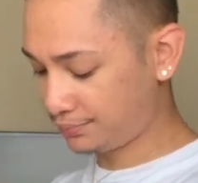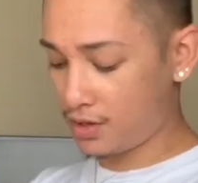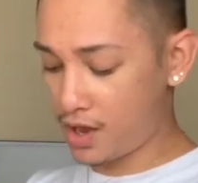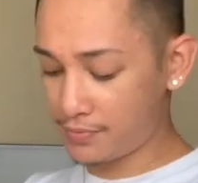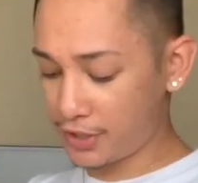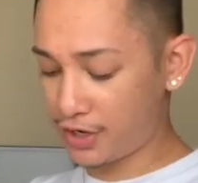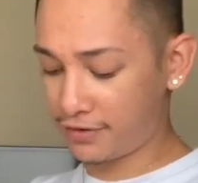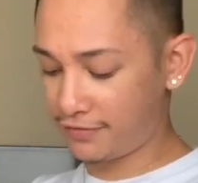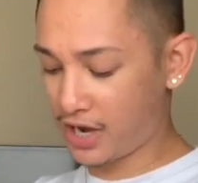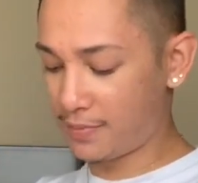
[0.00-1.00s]
they're gonna
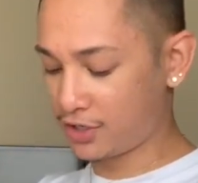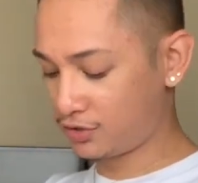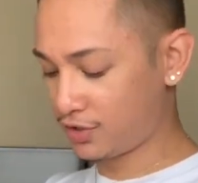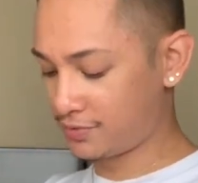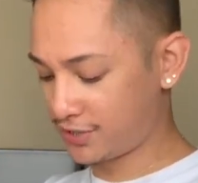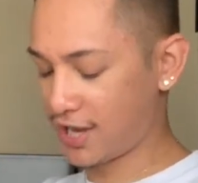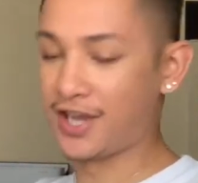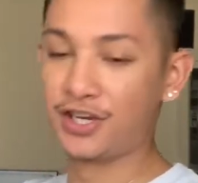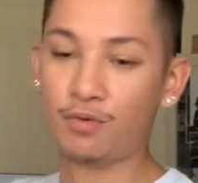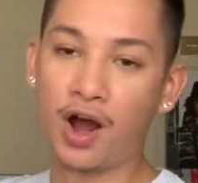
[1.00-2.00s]
forget about you the
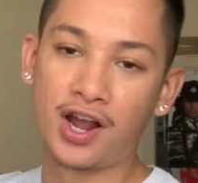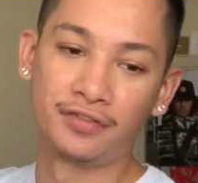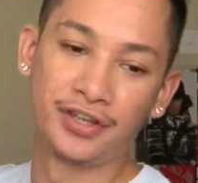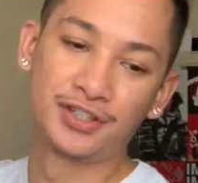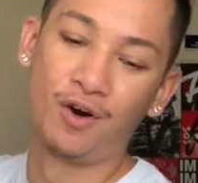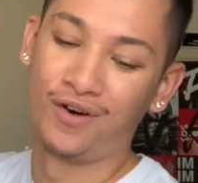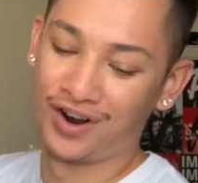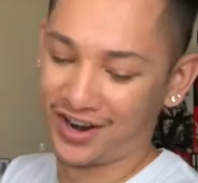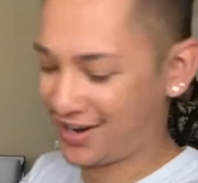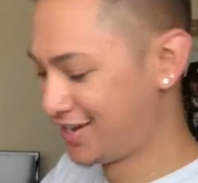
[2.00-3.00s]
second you walk out the
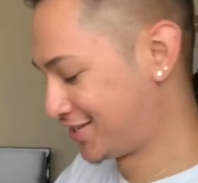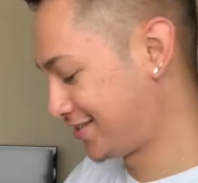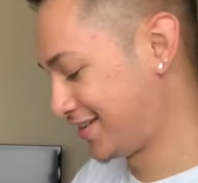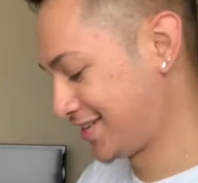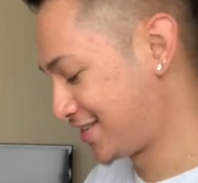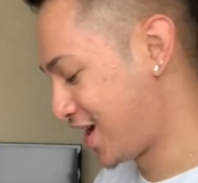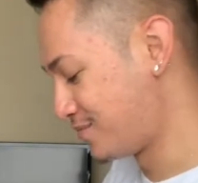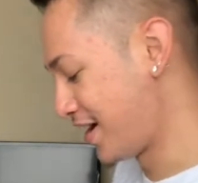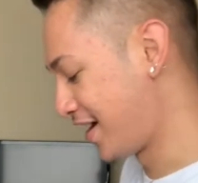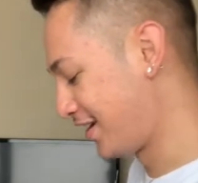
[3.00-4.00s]
door. So it does not
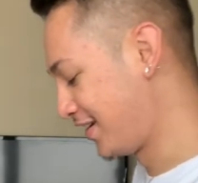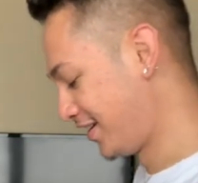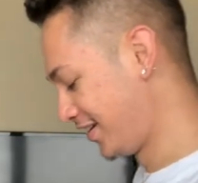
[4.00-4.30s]
matter.